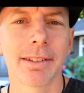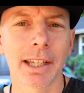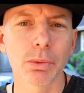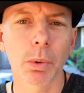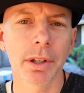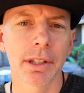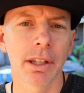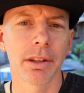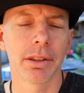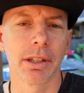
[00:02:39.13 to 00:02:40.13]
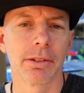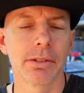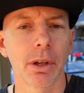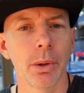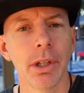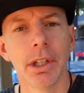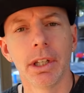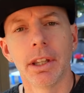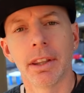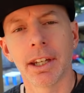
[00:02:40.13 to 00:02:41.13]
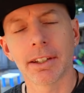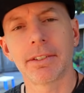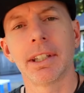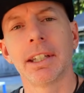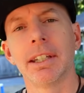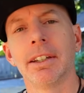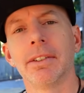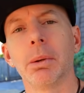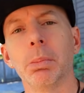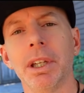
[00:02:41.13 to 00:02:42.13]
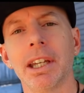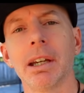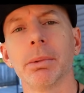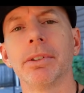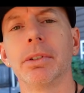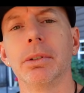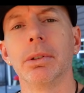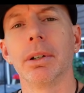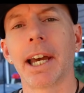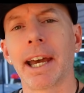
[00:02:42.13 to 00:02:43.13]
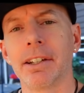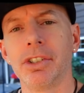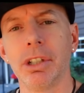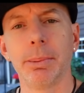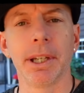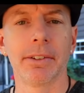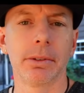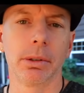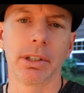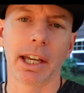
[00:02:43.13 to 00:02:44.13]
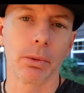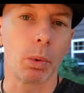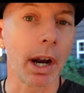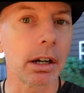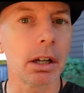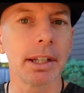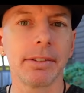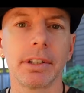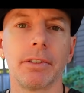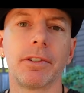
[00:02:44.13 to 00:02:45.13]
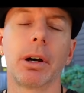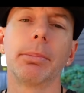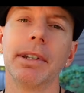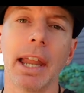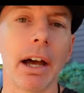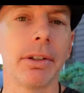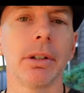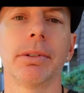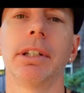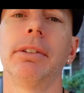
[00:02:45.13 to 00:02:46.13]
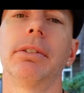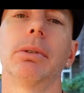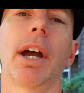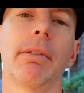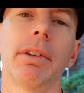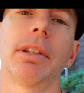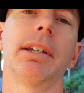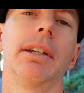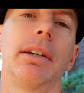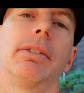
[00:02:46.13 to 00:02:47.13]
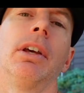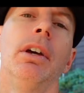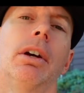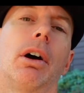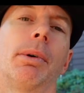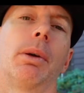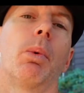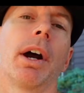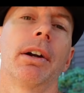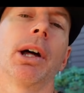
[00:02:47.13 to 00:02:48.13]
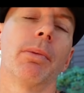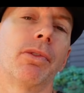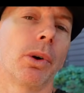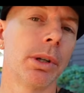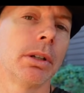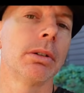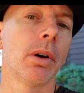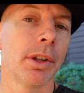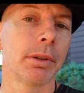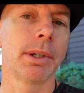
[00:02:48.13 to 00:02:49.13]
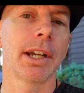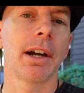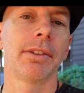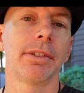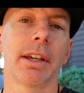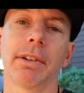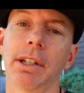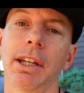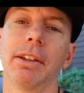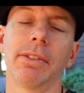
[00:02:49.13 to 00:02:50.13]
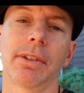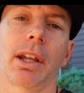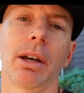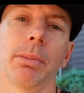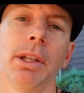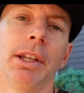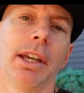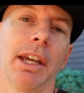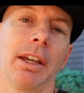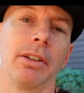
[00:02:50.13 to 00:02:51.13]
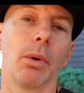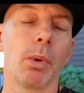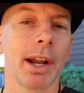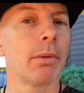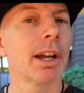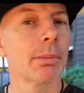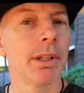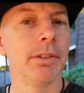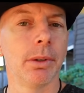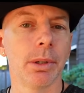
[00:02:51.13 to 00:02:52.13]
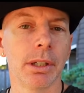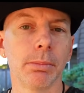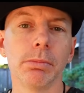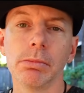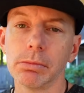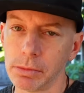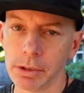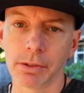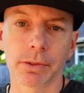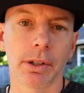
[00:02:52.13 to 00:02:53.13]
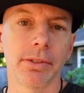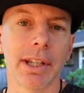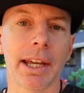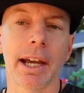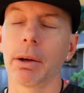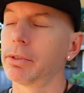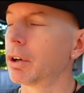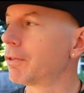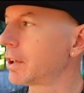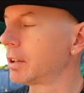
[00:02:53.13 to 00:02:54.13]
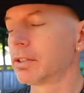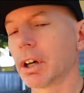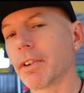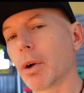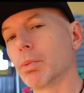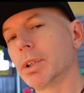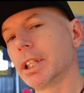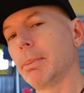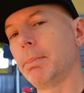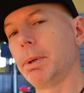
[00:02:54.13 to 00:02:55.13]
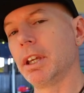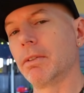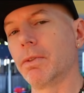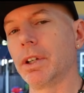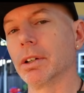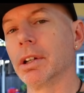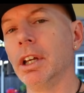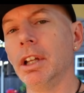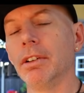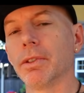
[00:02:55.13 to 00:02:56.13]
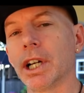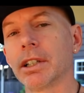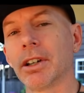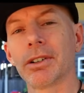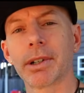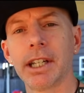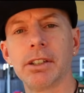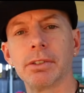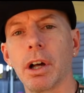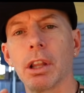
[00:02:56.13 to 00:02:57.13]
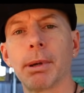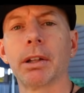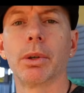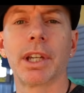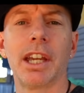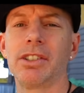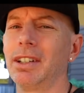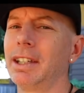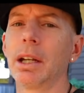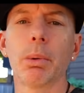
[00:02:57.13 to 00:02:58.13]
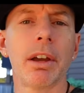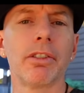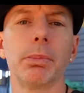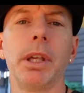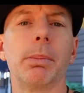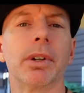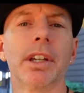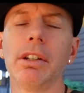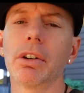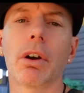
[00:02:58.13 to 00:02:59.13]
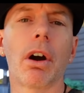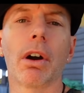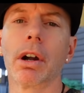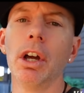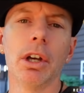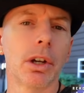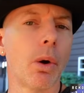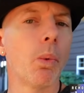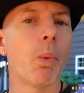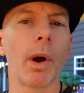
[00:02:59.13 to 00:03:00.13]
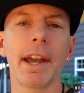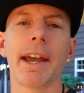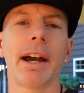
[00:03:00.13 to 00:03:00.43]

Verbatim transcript: that's one of the other things. So the next thing is being able to add GPS to it. You had to wire all that stuff up. Now you don't need to. Everything is already wired up for you on the Rekon 7 and it's set up. And what I recommend doing your first day out is go find yourself a really big field. Flying long range is all about location. Get away from people, get in your car, go way